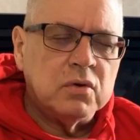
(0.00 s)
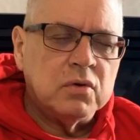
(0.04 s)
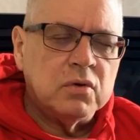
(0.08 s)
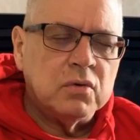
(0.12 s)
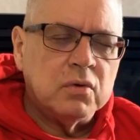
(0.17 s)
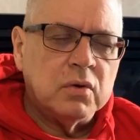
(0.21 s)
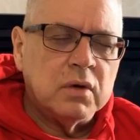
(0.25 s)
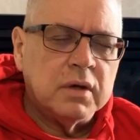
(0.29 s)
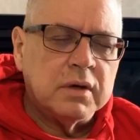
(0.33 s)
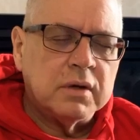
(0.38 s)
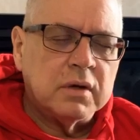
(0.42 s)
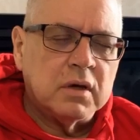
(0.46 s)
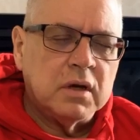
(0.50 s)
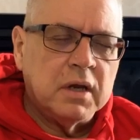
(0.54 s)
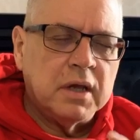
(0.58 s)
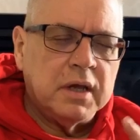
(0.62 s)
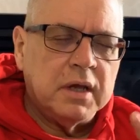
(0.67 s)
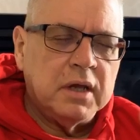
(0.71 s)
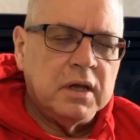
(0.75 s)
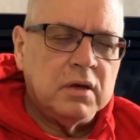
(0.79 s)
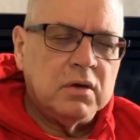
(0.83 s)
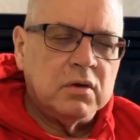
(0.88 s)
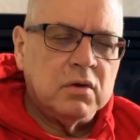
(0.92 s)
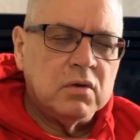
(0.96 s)

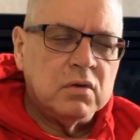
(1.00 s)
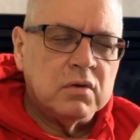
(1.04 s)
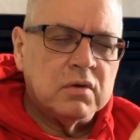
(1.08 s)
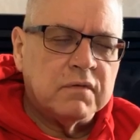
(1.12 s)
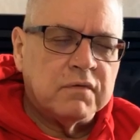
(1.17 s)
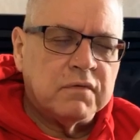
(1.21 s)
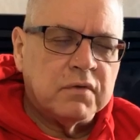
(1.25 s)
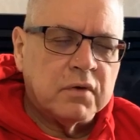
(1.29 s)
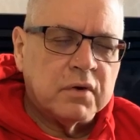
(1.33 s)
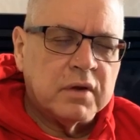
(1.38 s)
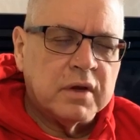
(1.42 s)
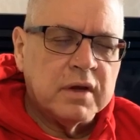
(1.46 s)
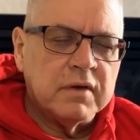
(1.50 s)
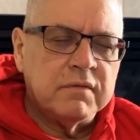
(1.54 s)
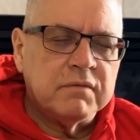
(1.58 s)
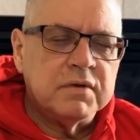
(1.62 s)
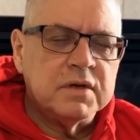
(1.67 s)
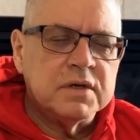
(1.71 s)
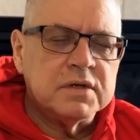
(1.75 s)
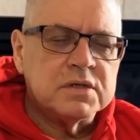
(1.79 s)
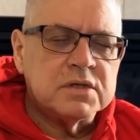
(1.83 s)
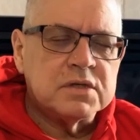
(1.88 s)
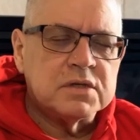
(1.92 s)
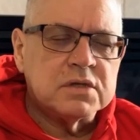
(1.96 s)
the
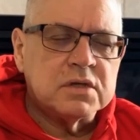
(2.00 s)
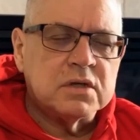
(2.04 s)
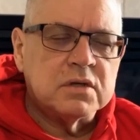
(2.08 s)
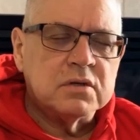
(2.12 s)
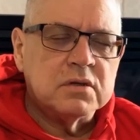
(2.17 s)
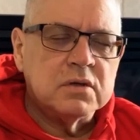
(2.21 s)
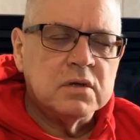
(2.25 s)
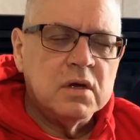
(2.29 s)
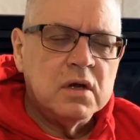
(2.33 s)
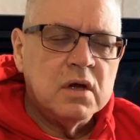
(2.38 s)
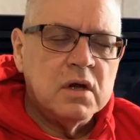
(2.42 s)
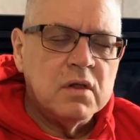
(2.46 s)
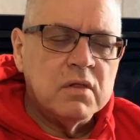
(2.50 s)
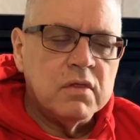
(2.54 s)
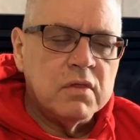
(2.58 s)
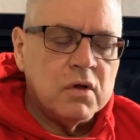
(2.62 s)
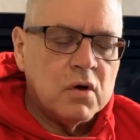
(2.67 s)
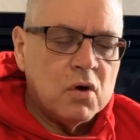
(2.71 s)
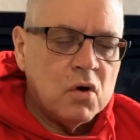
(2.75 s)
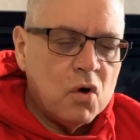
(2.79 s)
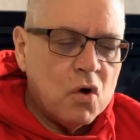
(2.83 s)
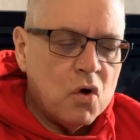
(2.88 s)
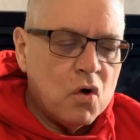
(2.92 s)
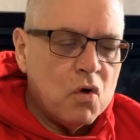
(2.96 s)
forgiveness, the
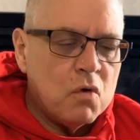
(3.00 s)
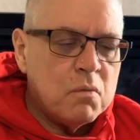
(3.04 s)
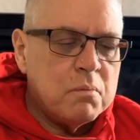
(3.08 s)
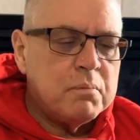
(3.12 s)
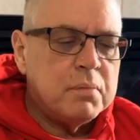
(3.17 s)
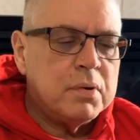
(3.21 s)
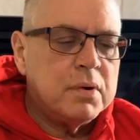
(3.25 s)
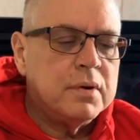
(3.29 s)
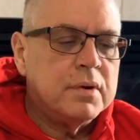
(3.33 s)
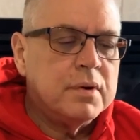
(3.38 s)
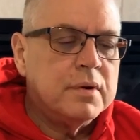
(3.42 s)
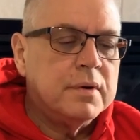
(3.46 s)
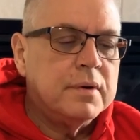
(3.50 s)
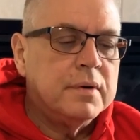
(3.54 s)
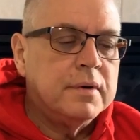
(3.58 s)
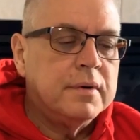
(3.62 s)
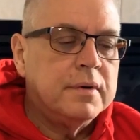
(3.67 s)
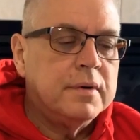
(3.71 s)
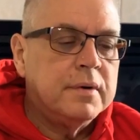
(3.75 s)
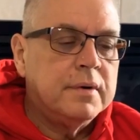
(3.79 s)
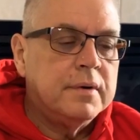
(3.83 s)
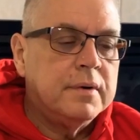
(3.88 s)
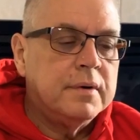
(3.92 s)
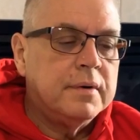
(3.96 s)
hope,
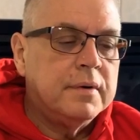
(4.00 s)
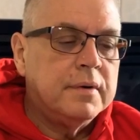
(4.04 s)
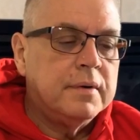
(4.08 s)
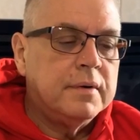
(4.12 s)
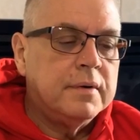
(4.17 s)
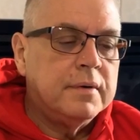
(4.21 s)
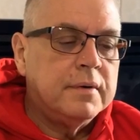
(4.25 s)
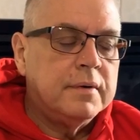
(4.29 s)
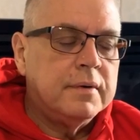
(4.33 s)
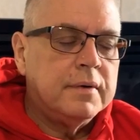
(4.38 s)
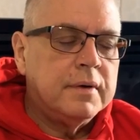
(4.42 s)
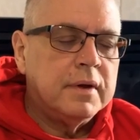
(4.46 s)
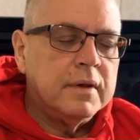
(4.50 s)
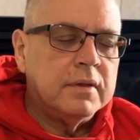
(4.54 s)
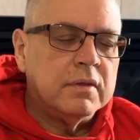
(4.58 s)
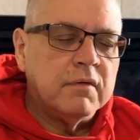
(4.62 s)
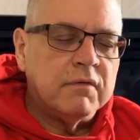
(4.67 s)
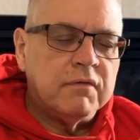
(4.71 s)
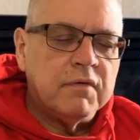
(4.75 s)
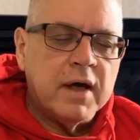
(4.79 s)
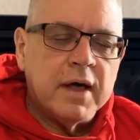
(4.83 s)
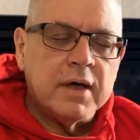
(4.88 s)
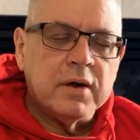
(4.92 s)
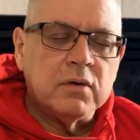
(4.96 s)
and the
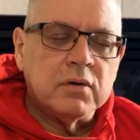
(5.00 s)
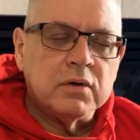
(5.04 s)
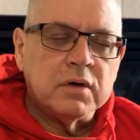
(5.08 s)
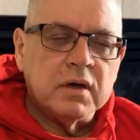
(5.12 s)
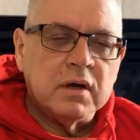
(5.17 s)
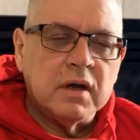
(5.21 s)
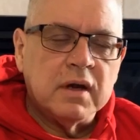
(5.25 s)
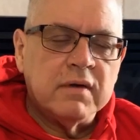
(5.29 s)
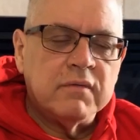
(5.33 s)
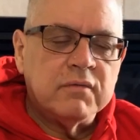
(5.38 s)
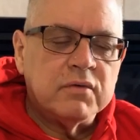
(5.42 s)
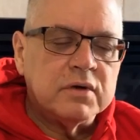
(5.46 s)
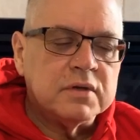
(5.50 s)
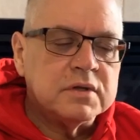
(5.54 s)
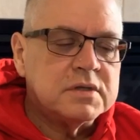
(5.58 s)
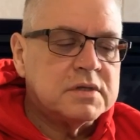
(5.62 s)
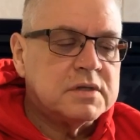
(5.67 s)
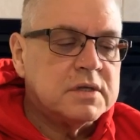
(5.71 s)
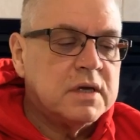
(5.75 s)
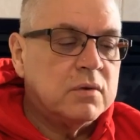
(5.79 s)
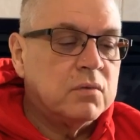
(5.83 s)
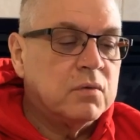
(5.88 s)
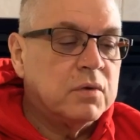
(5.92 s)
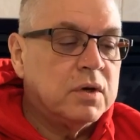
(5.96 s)
final deliverance
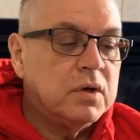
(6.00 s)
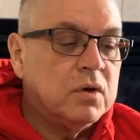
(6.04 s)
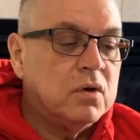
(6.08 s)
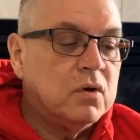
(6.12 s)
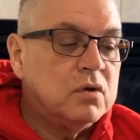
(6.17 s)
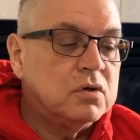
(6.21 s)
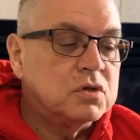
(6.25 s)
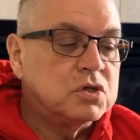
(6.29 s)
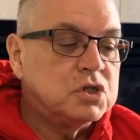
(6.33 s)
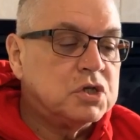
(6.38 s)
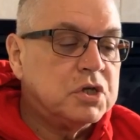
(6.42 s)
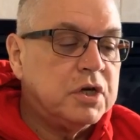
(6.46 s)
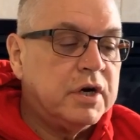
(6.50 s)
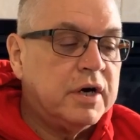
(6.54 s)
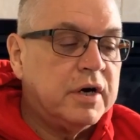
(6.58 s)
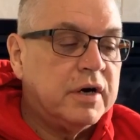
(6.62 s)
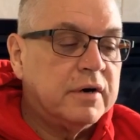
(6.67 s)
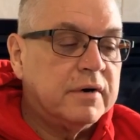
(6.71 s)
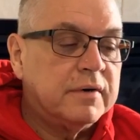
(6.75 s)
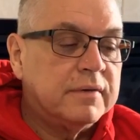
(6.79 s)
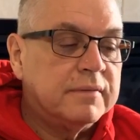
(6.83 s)
that we all share.